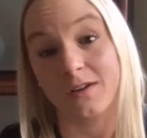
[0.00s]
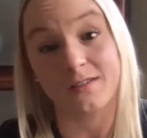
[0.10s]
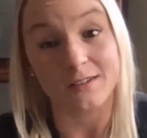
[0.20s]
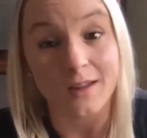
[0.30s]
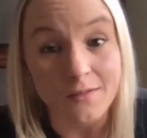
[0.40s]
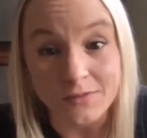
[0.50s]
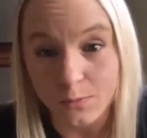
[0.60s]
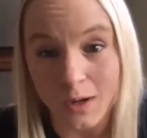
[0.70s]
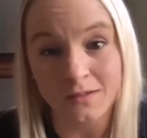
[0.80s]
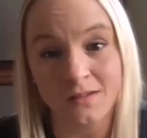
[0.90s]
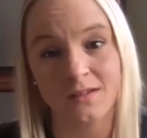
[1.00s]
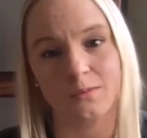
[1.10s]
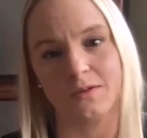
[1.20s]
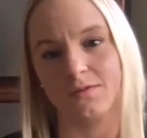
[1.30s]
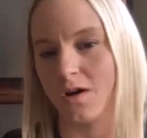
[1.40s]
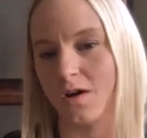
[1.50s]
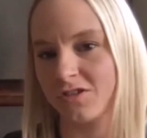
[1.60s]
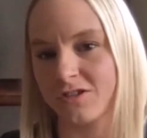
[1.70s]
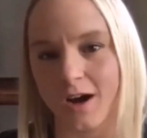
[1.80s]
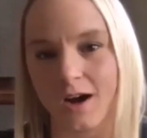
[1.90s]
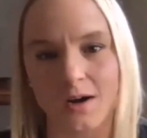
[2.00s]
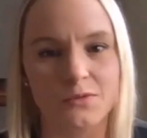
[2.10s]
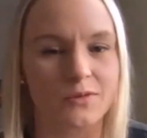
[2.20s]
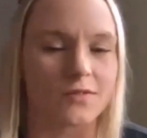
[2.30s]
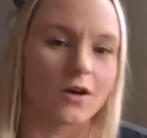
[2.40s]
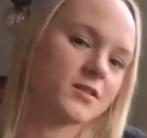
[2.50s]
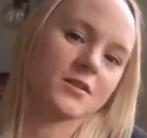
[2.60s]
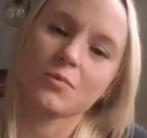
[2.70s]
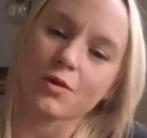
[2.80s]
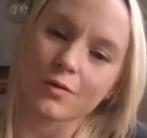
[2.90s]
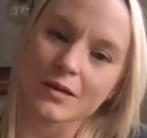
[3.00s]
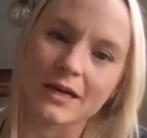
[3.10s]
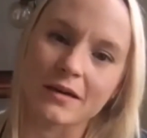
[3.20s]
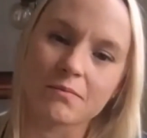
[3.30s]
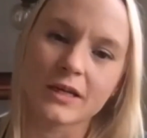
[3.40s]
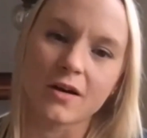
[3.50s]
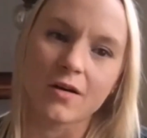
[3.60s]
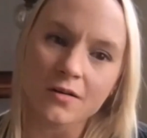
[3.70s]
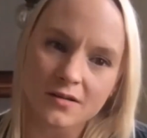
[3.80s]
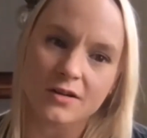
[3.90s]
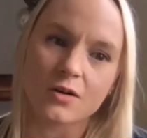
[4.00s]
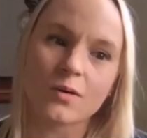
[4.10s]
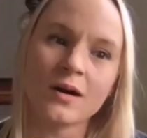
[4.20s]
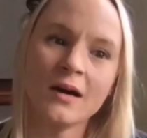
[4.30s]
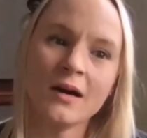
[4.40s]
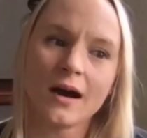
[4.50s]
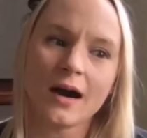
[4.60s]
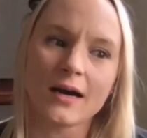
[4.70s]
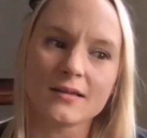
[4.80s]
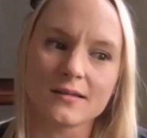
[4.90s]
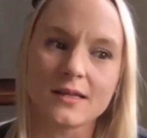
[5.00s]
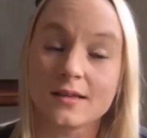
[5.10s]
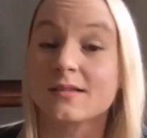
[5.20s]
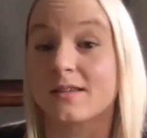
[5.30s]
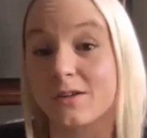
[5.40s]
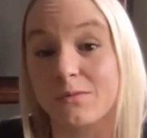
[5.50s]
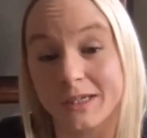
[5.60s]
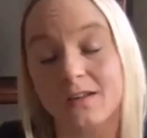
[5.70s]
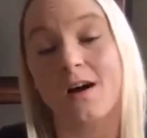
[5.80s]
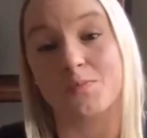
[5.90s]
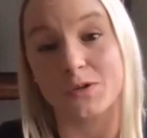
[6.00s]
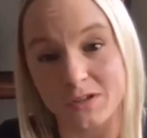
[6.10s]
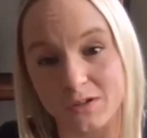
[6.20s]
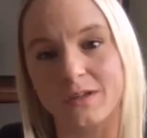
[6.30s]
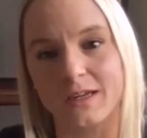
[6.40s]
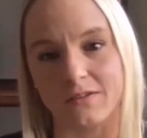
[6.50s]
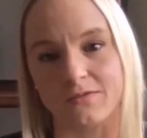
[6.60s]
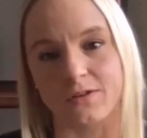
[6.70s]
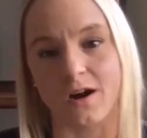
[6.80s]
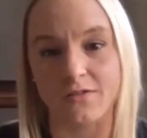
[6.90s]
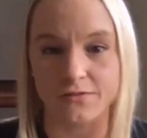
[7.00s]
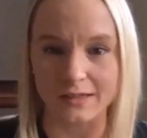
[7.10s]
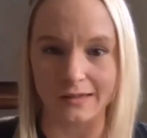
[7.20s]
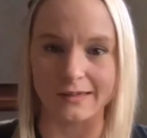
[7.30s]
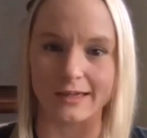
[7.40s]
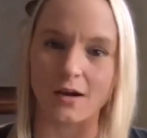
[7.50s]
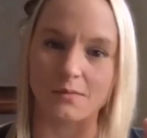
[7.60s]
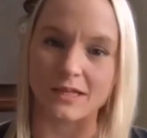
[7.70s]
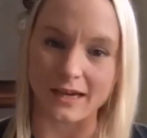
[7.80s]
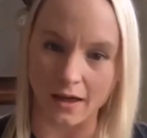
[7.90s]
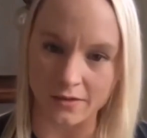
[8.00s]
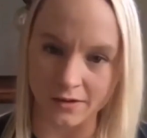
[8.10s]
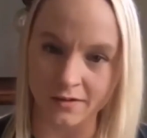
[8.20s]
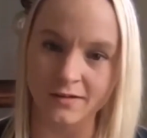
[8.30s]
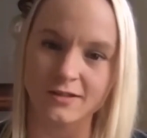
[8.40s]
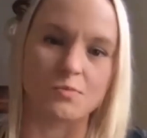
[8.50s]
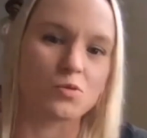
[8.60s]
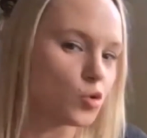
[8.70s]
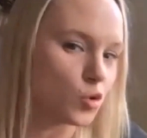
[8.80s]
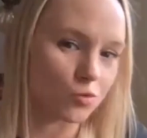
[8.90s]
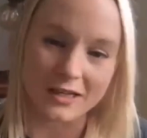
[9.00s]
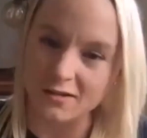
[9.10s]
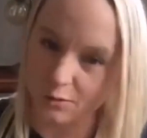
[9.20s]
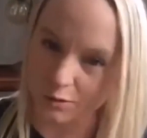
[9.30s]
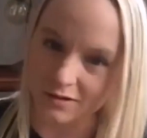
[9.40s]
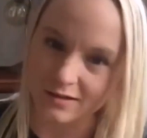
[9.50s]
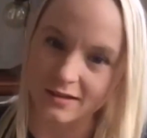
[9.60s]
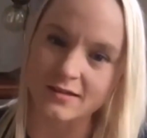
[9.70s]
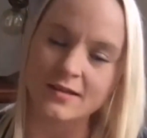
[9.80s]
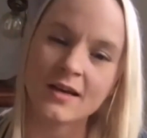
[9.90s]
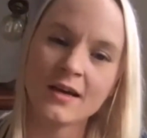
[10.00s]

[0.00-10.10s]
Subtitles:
loved ones, we've lost jobs, we've lost employment, but also I see this as a real opportunity for our field to come together, to pool resources,